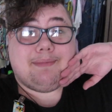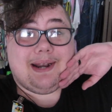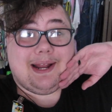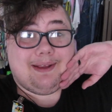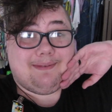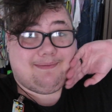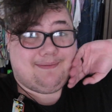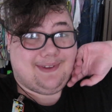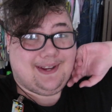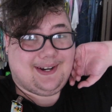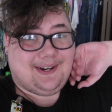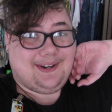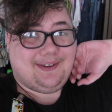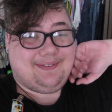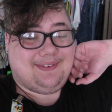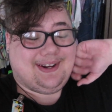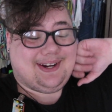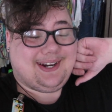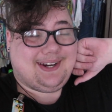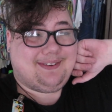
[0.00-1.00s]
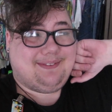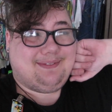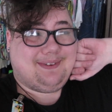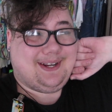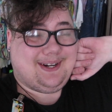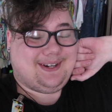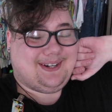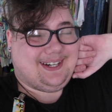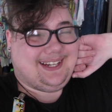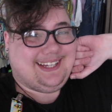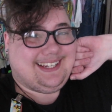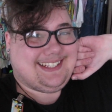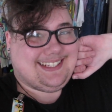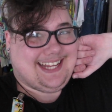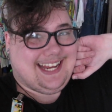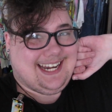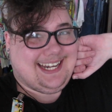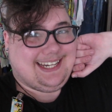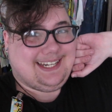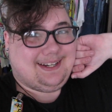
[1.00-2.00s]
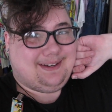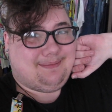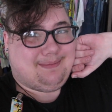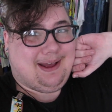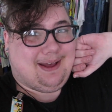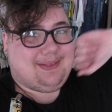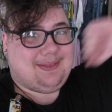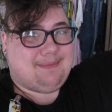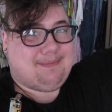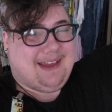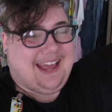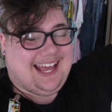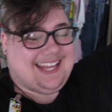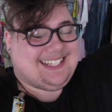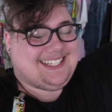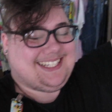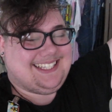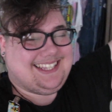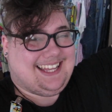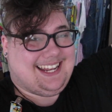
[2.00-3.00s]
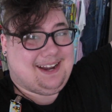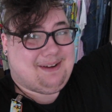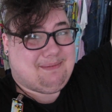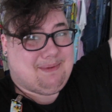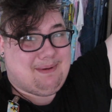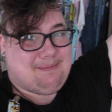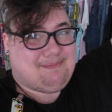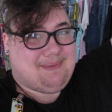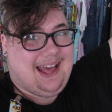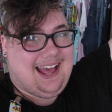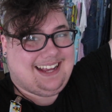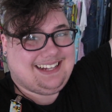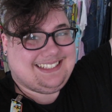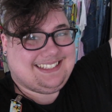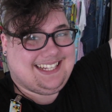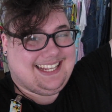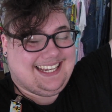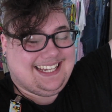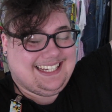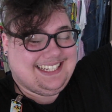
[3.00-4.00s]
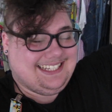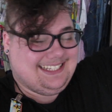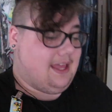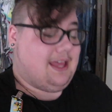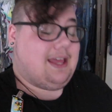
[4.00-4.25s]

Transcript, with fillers: but I am very, very, very excited about the pacis that I'm unboxing.